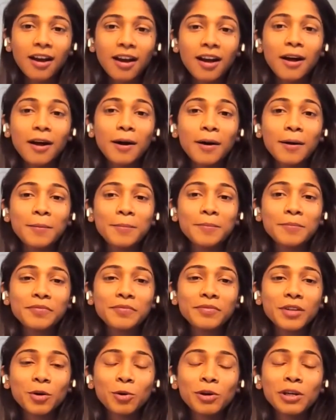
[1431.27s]

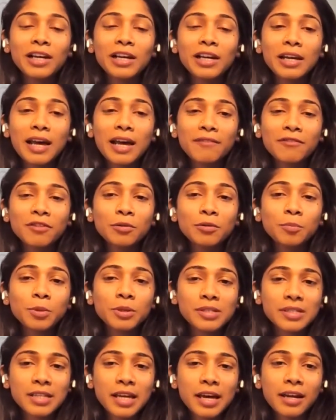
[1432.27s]
Only 11%
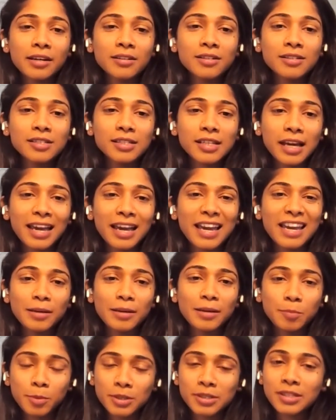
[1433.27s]
say
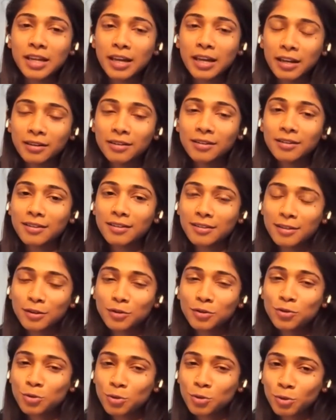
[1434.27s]
80%.
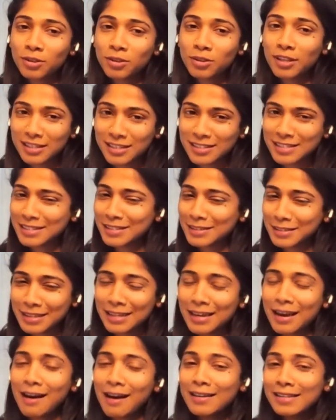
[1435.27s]
The truth is
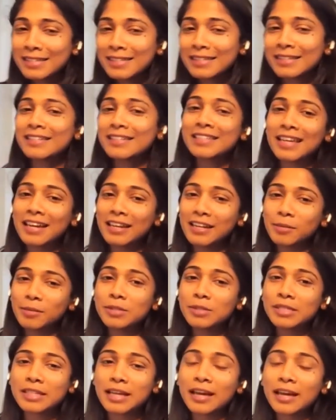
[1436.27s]
the answer is
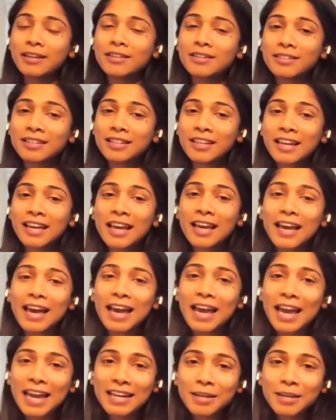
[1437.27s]
80%.
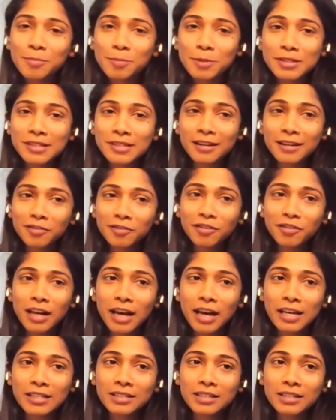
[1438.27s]
80% of our
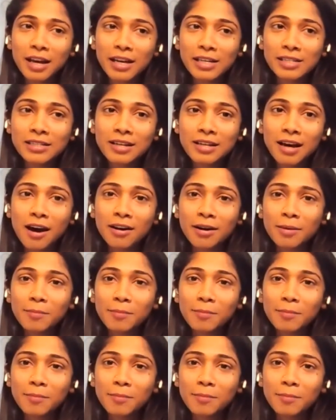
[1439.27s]
night skies are